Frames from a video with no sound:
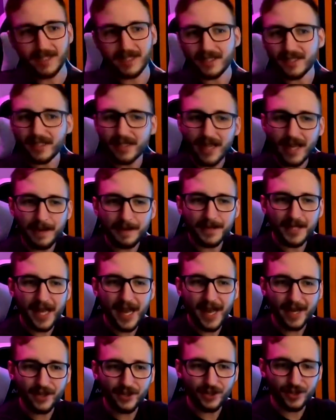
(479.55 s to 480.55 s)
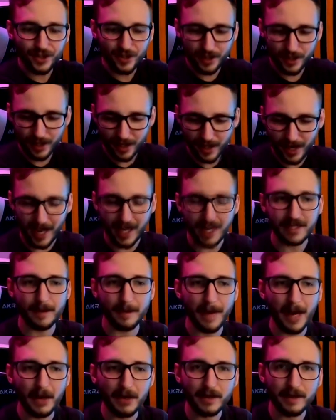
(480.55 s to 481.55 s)
the same texture as a
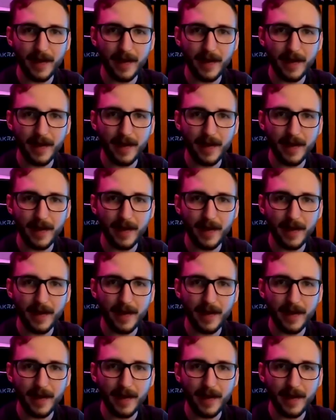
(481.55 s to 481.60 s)
mouse